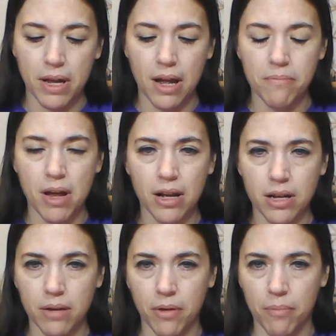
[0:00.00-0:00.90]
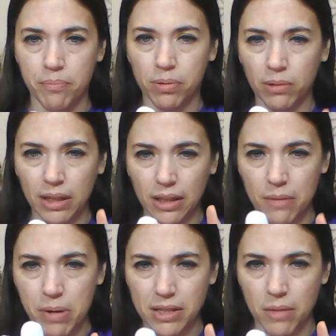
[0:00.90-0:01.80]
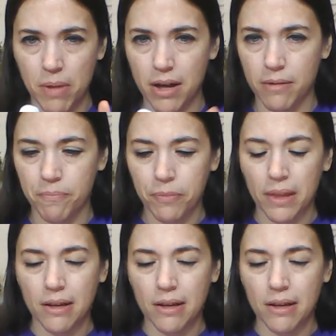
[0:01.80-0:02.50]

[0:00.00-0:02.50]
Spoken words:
but I'm not going to completely paint the bottom